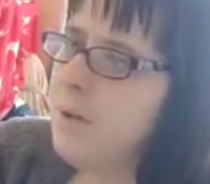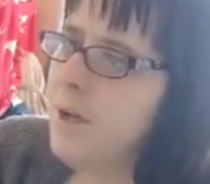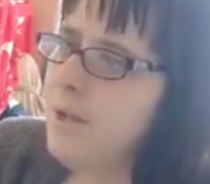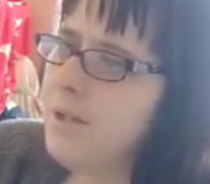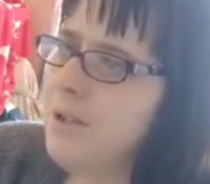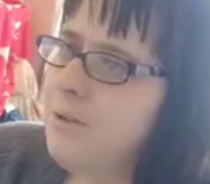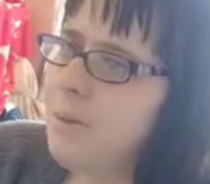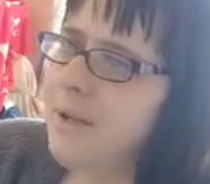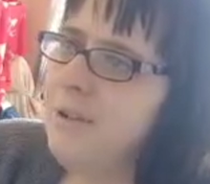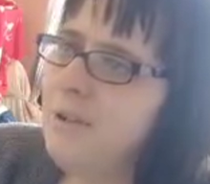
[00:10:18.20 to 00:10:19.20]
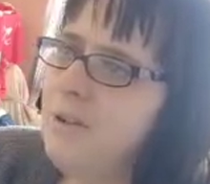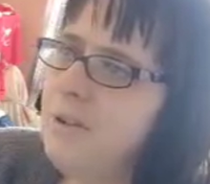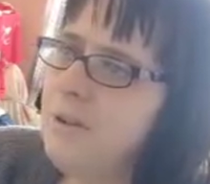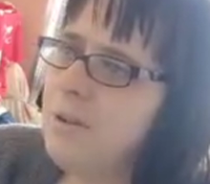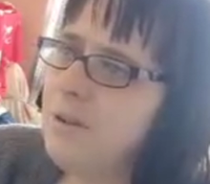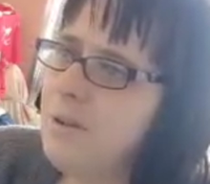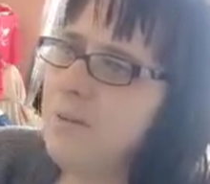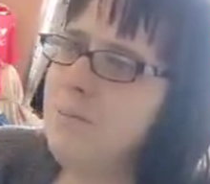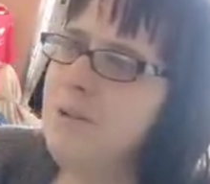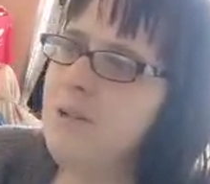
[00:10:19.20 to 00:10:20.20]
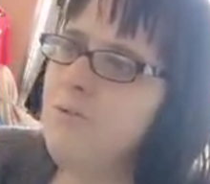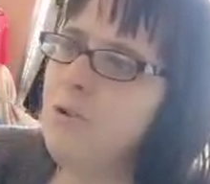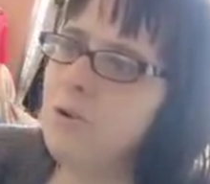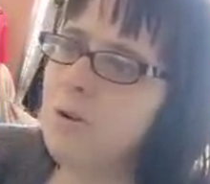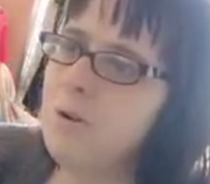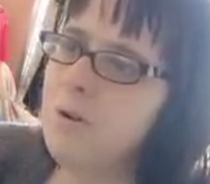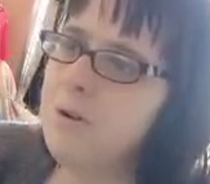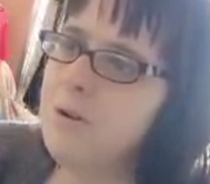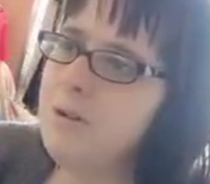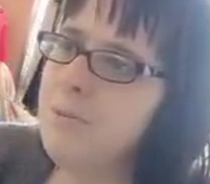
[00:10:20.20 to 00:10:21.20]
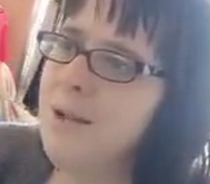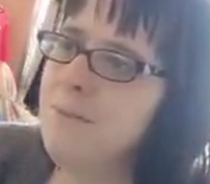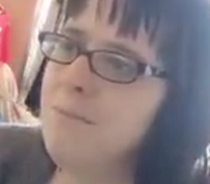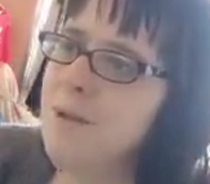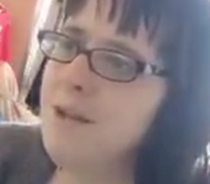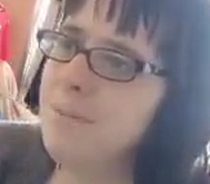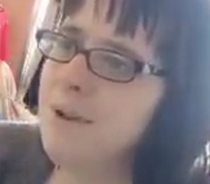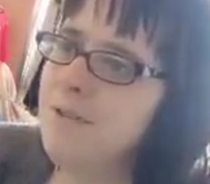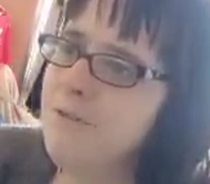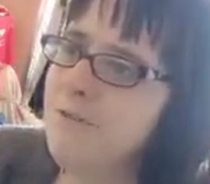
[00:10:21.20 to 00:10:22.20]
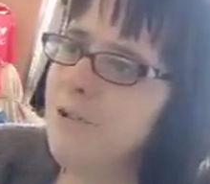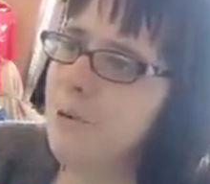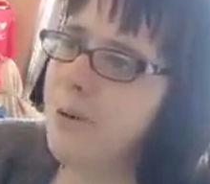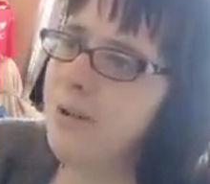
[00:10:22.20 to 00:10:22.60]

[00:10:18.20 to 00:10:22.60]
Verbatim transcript: excuse me, Mr. Rock. Are you meant to be floating?